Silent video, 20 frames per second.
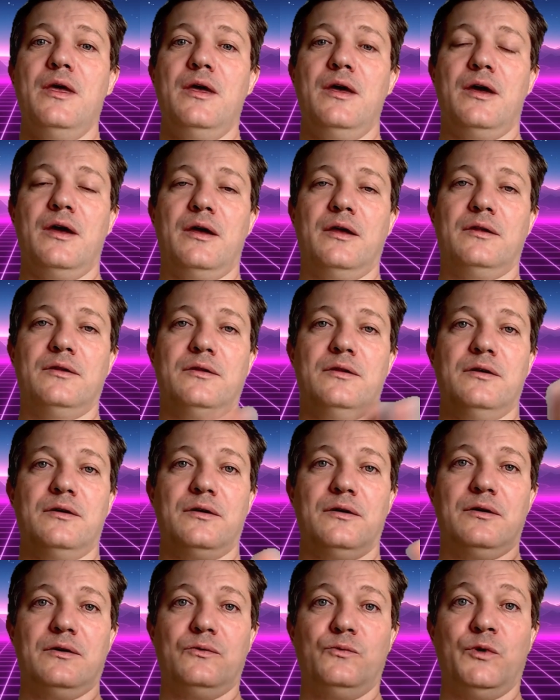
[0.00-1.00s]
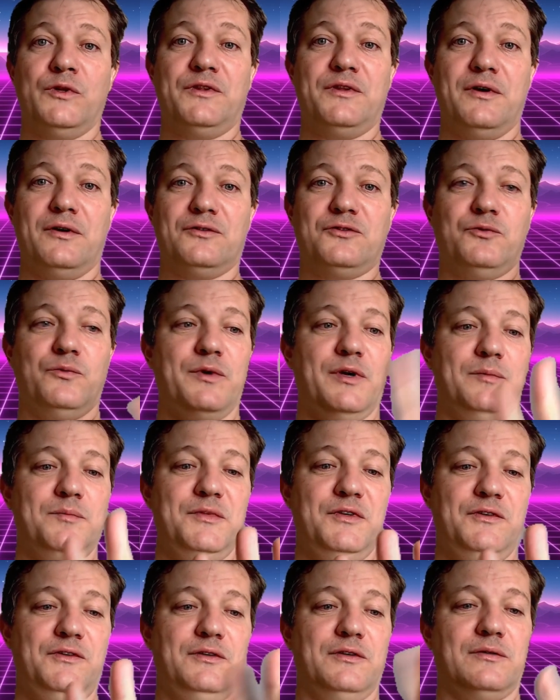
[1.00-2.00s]
And what else we are
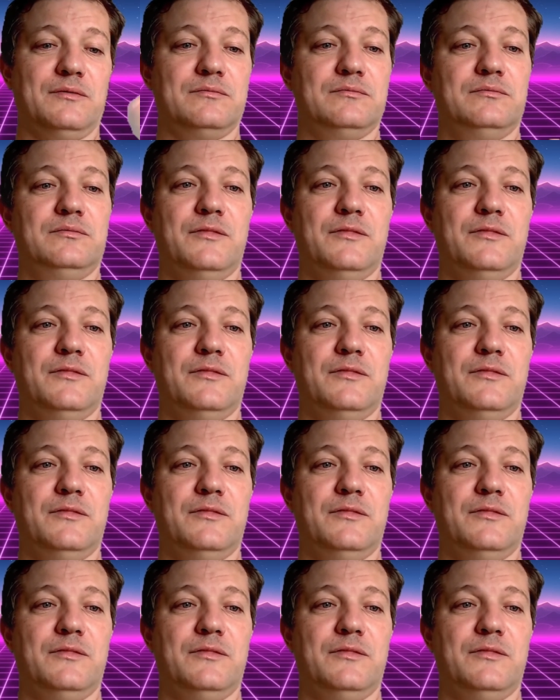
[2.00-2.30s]
missing?